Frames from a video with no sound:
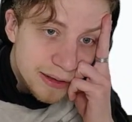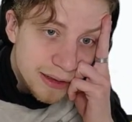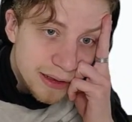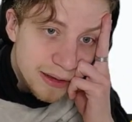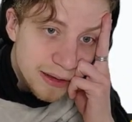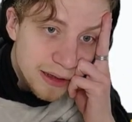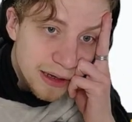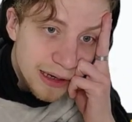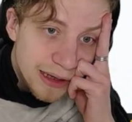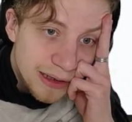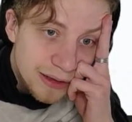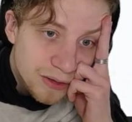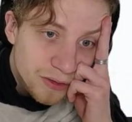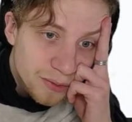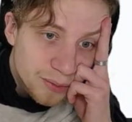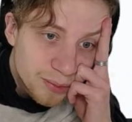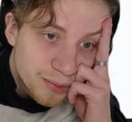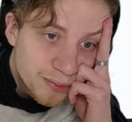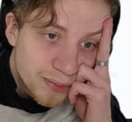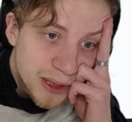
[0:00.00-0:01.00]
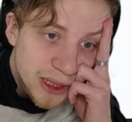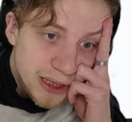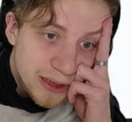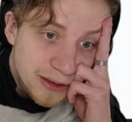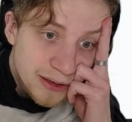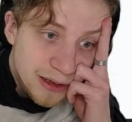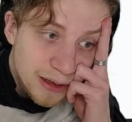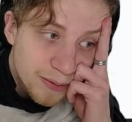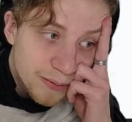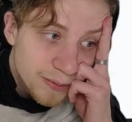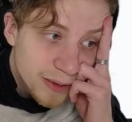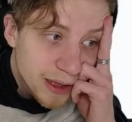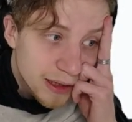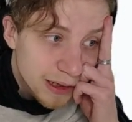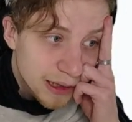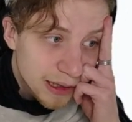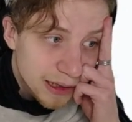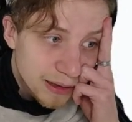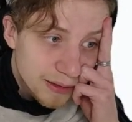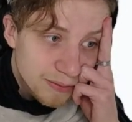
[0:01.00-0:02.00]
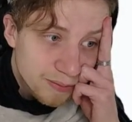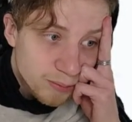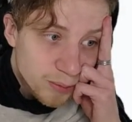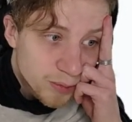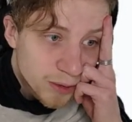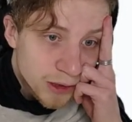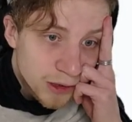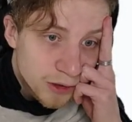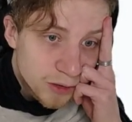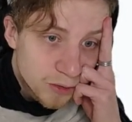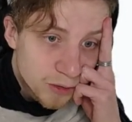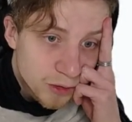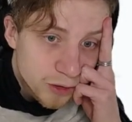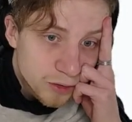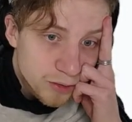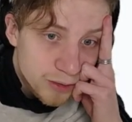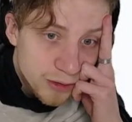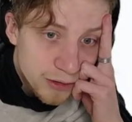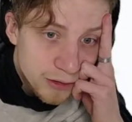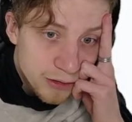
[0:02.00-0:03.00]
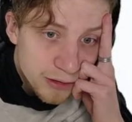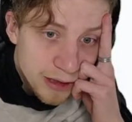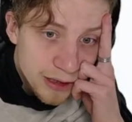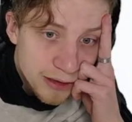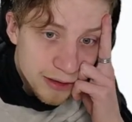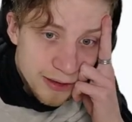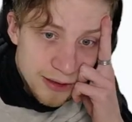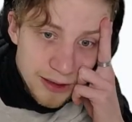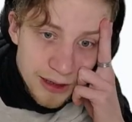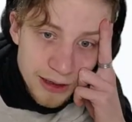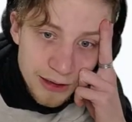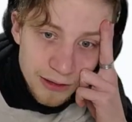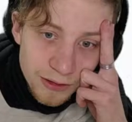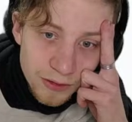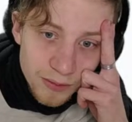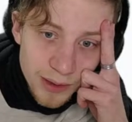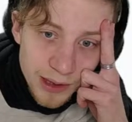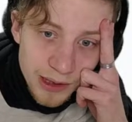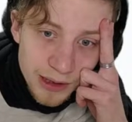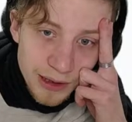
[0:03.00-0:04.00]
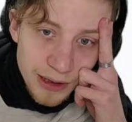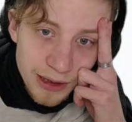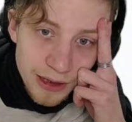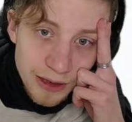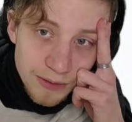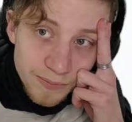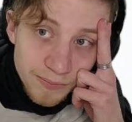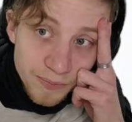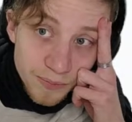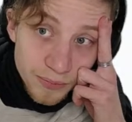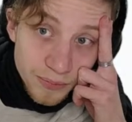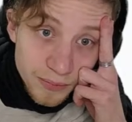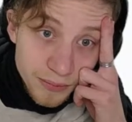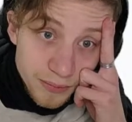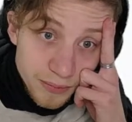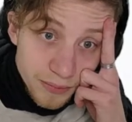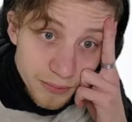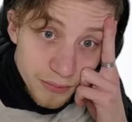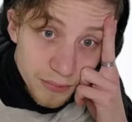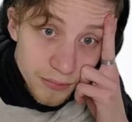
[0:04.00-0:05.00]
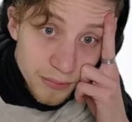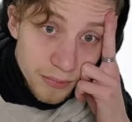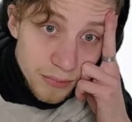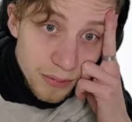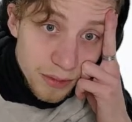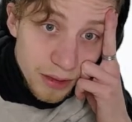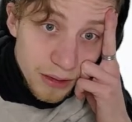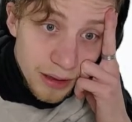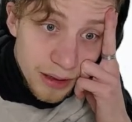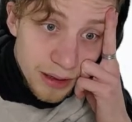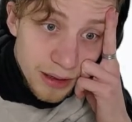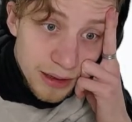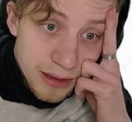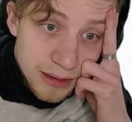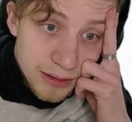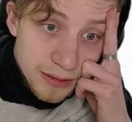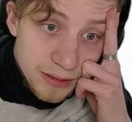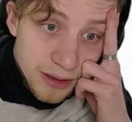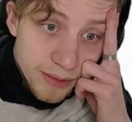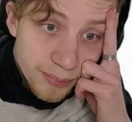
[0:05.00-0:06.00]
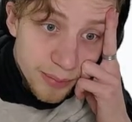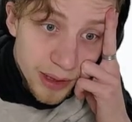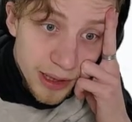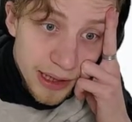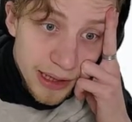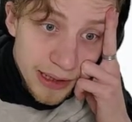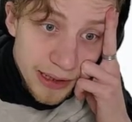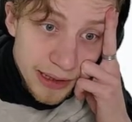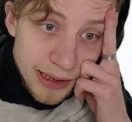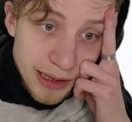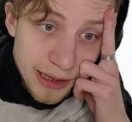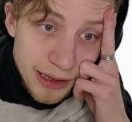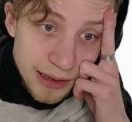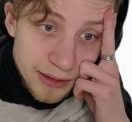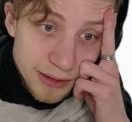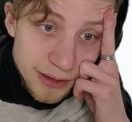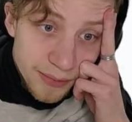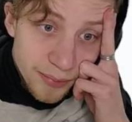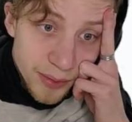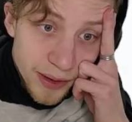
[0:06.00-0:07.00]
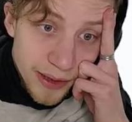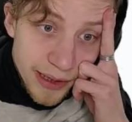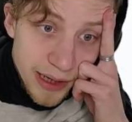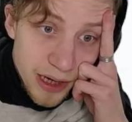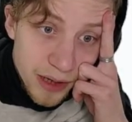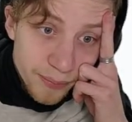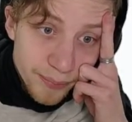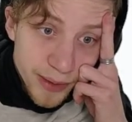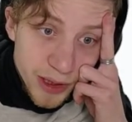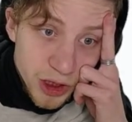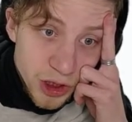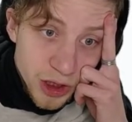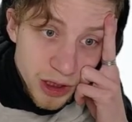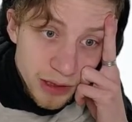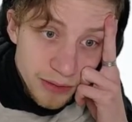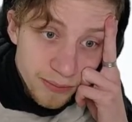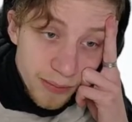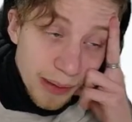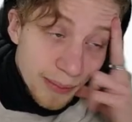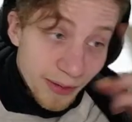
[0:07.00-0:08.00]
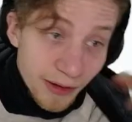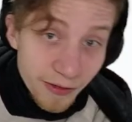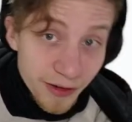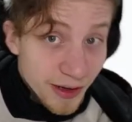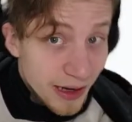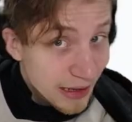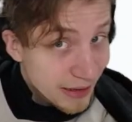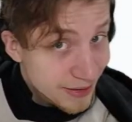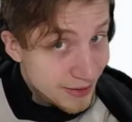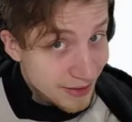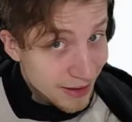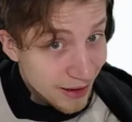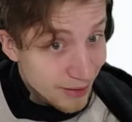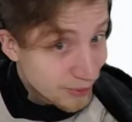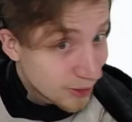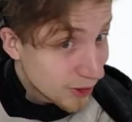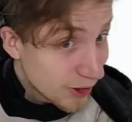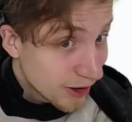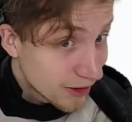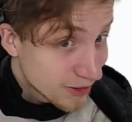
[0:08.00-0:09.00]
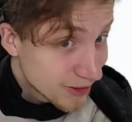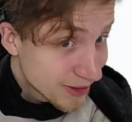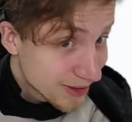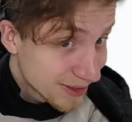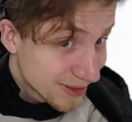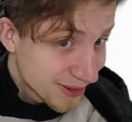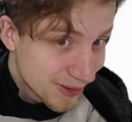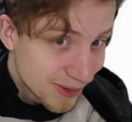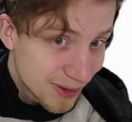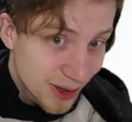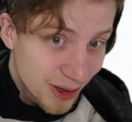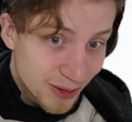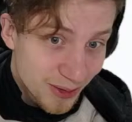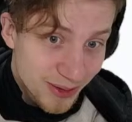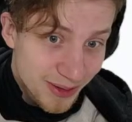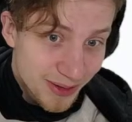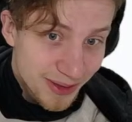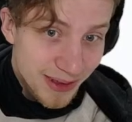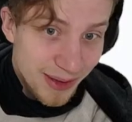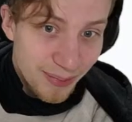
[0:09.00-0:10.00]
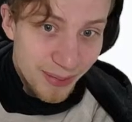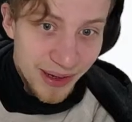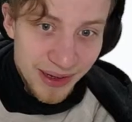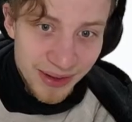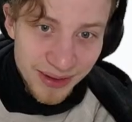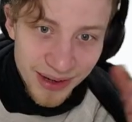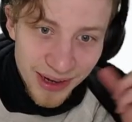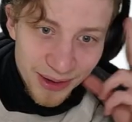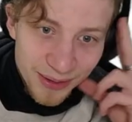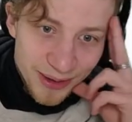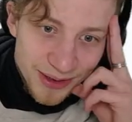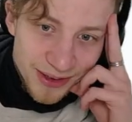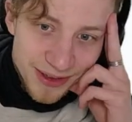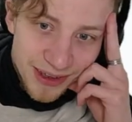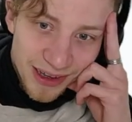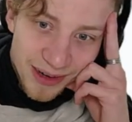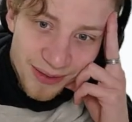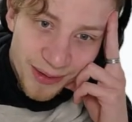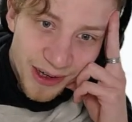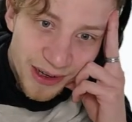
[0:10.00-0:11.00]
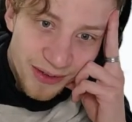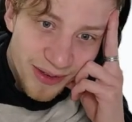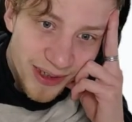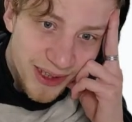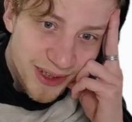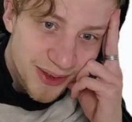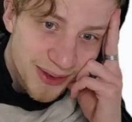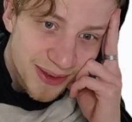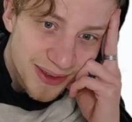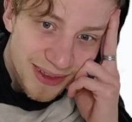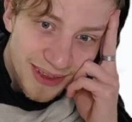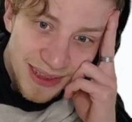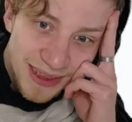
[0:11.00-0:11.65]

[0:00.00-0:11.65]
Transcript: trying to beat someone like huge studio that's trying to make a AAA RPG. Maybe with the next game. Who knows? Depending on how Lost Harmony will do.